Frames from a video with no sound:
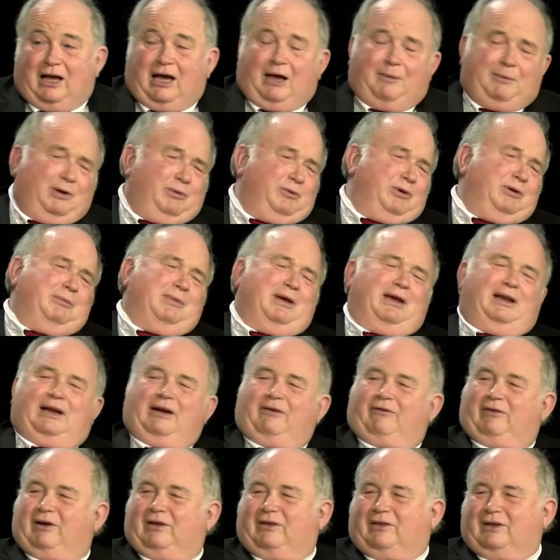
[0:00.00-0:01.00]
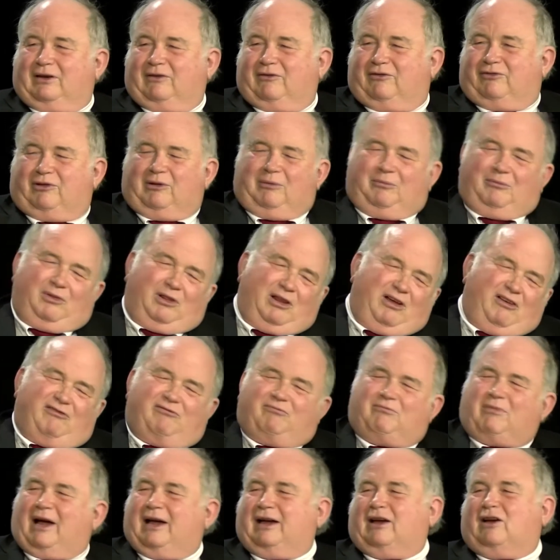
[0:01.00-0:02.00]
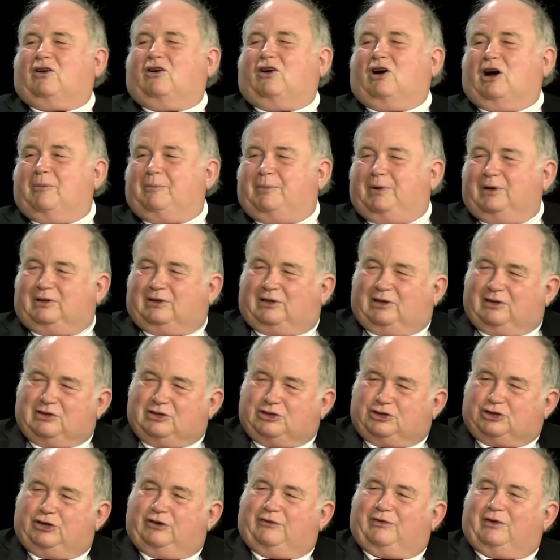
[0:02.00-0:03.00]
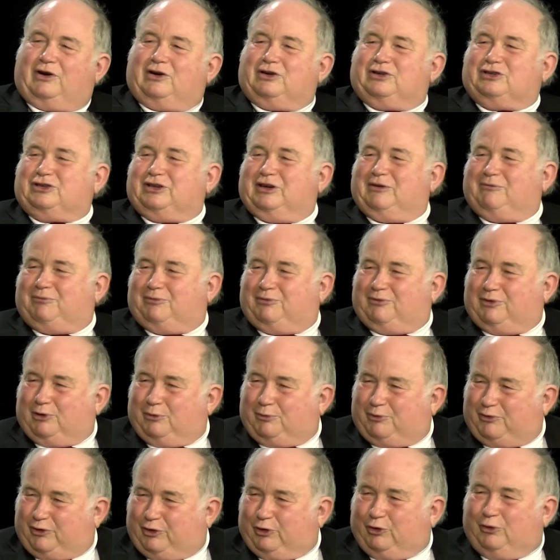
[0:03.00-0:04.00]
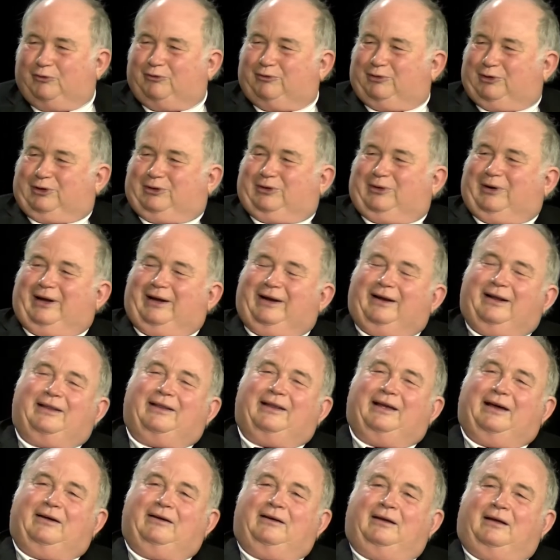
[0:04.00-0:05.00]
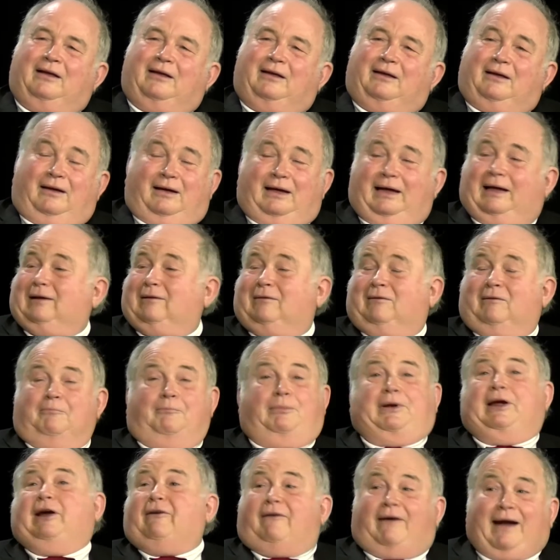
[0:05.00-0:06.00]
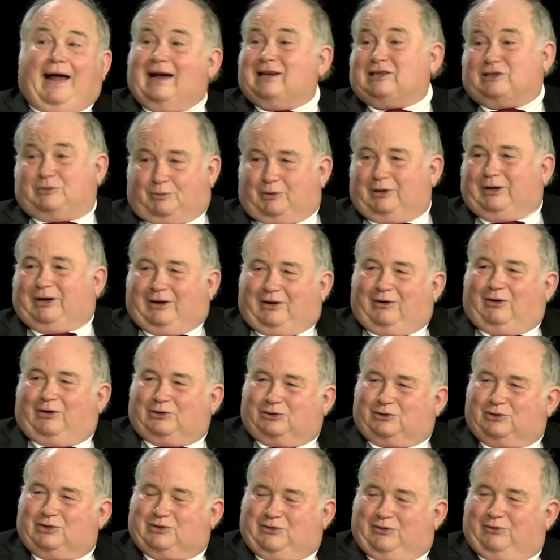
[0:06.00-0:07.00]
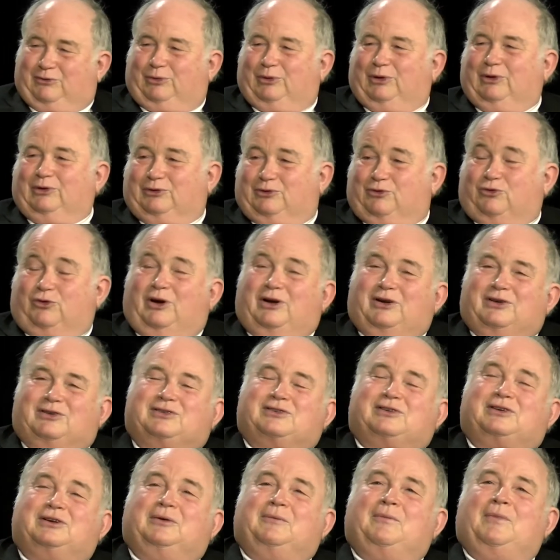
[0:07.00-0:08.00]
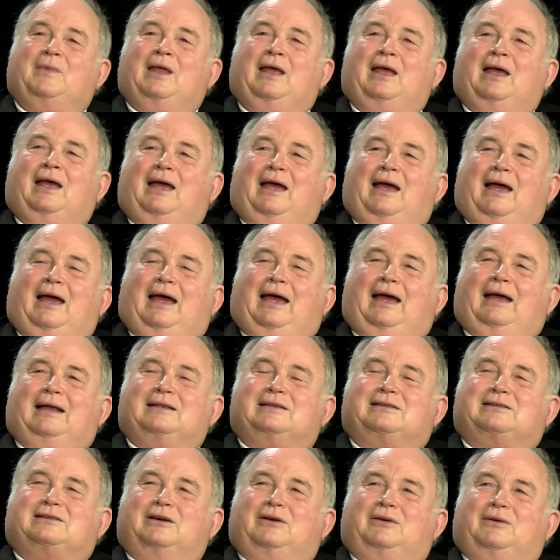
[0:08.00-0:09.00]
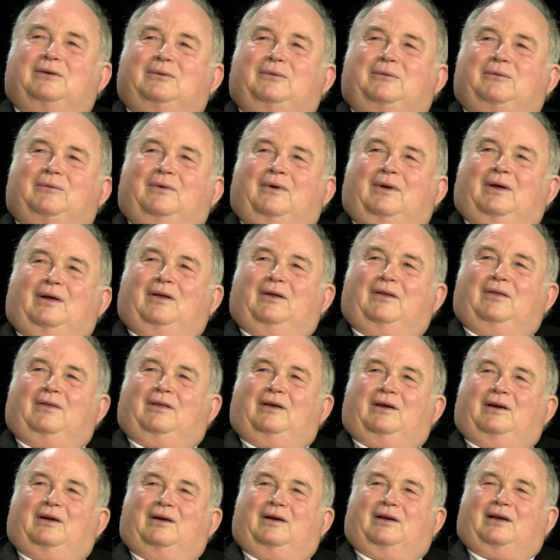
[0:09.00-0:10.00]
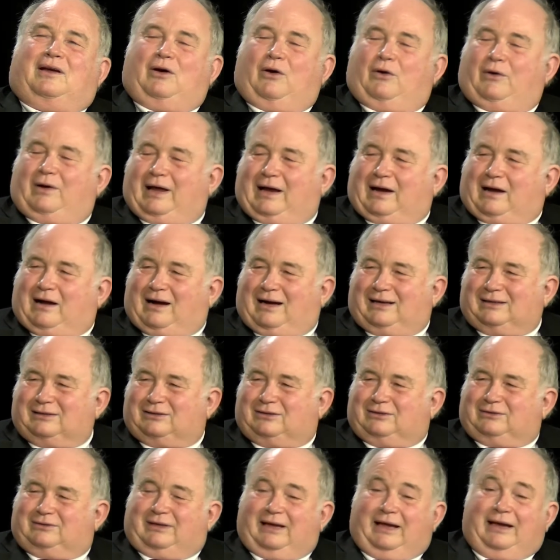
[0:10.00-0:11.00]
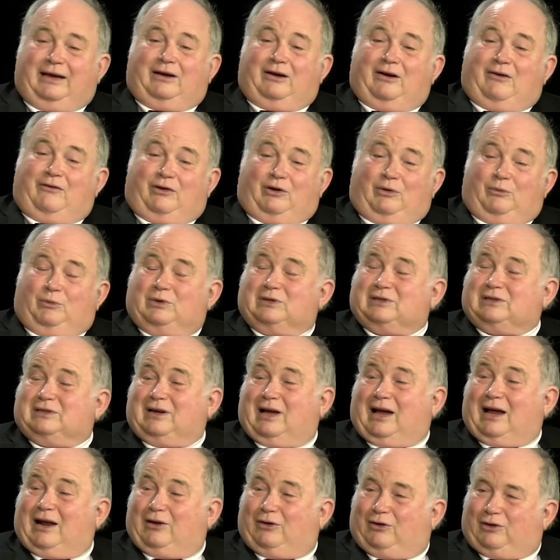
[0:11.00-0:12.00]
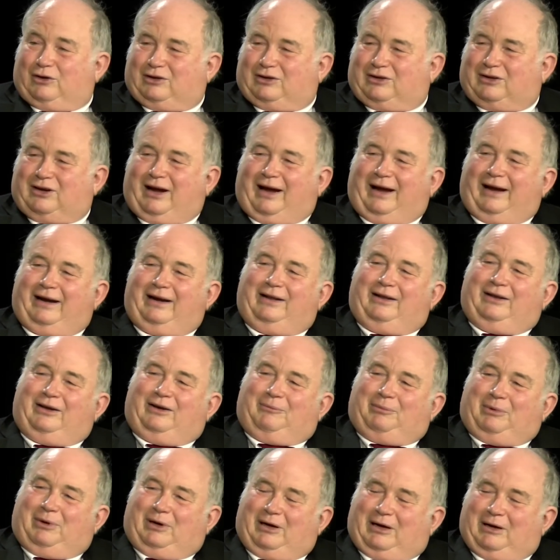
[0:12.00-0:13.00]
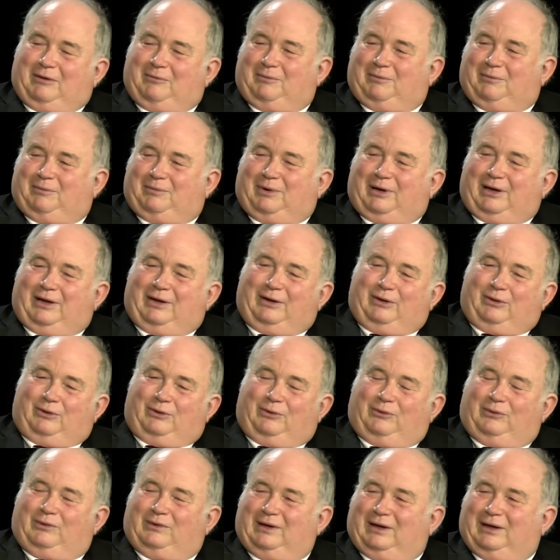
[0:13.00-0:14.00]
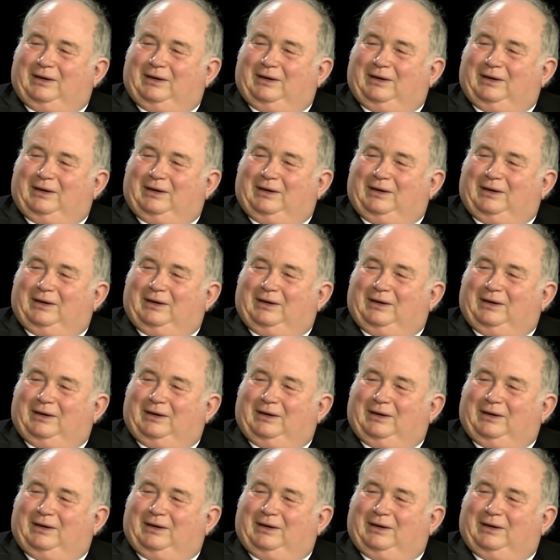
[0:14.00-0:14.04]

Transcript: I mean, we made everything from Love My Carpet to Givenchy perfume, for crying out loud, and Bear aspirin and all sorts of real drugs too. And so the Kodak hostile takeover was not looked kindly upon by the old